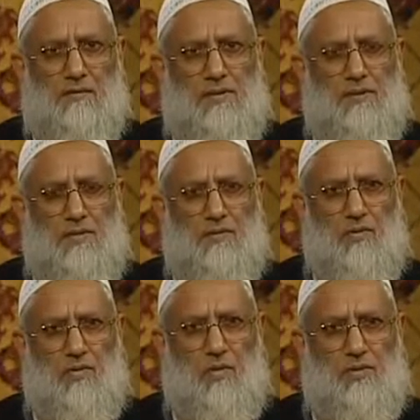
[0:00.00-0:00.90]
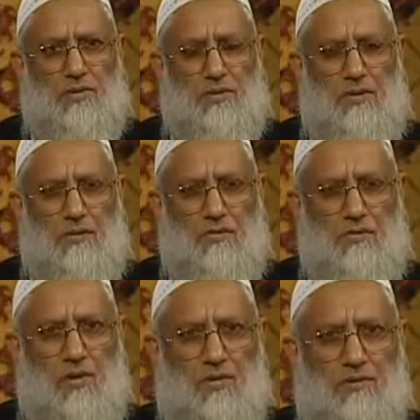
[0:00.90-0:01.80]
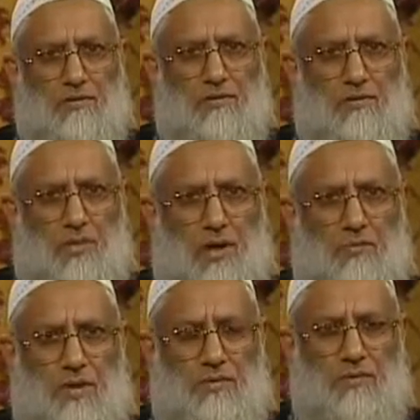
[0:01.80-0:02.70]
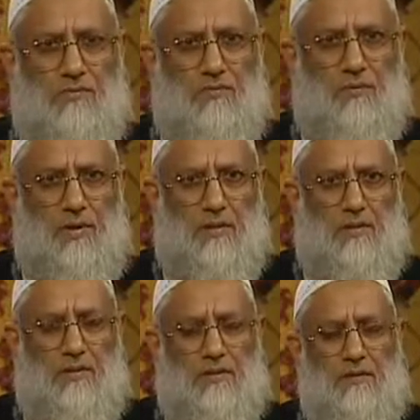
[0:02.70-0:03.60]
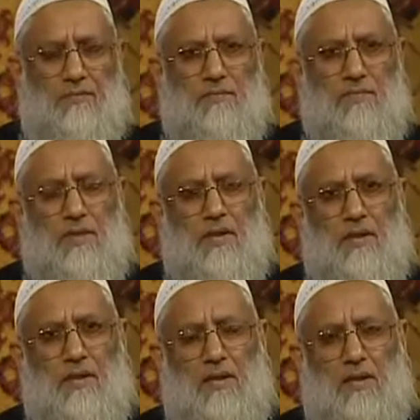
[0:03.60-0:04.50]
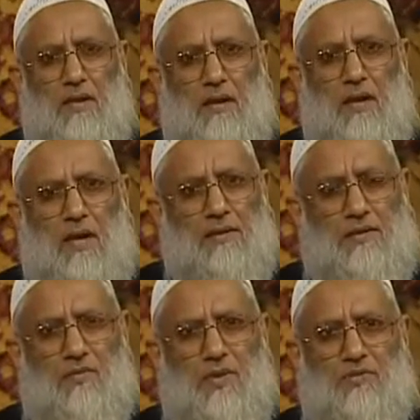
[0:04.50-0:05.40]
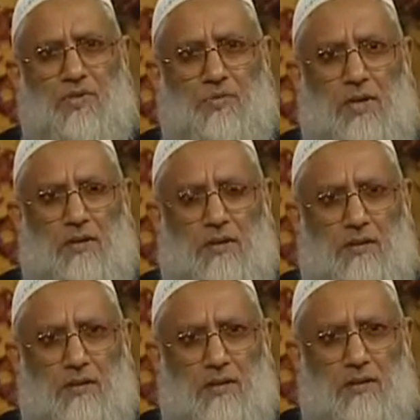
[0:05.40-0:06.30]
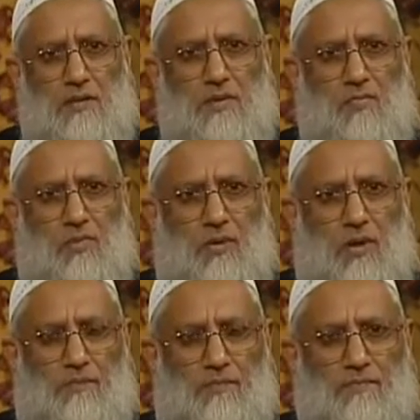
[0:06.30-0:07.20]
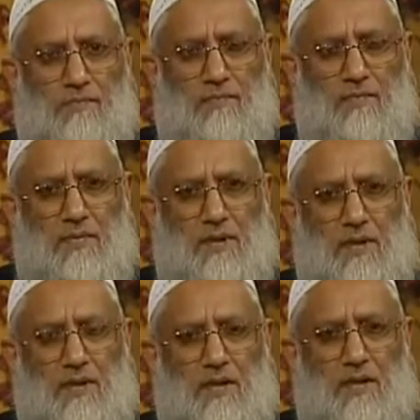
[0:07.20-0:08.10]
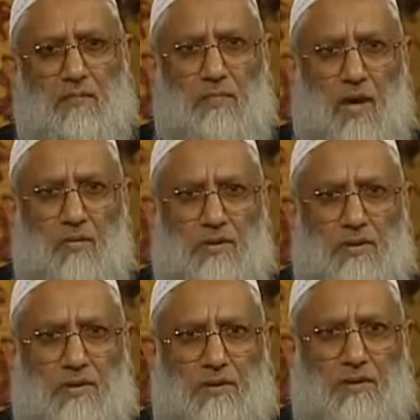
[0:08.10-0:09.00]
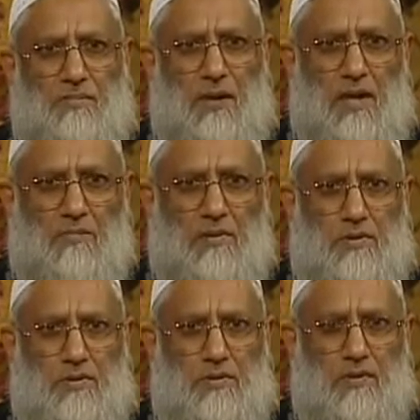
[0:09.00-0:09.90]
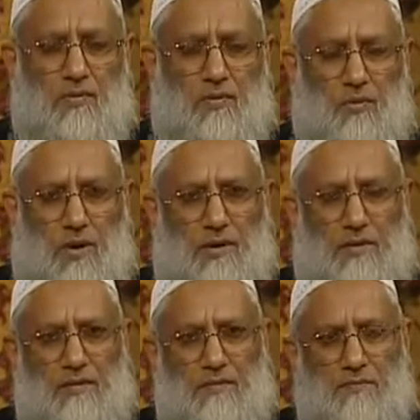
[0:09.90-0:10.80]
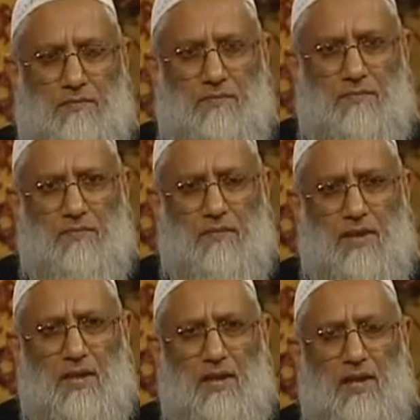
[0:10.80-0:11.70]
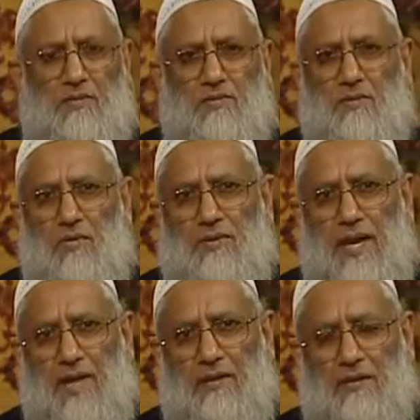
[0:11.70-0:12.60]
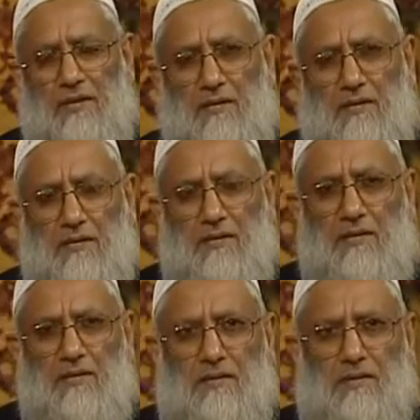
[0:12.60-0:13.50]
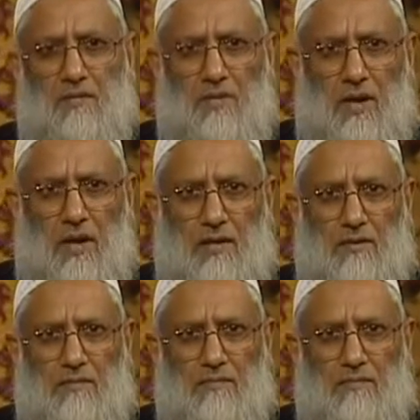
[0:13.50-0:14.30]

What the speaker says: this is your host Dr. Suhaib Hasan from London. I just want to speak in this program about the parables of the Qur'an. As you know that the Qur'an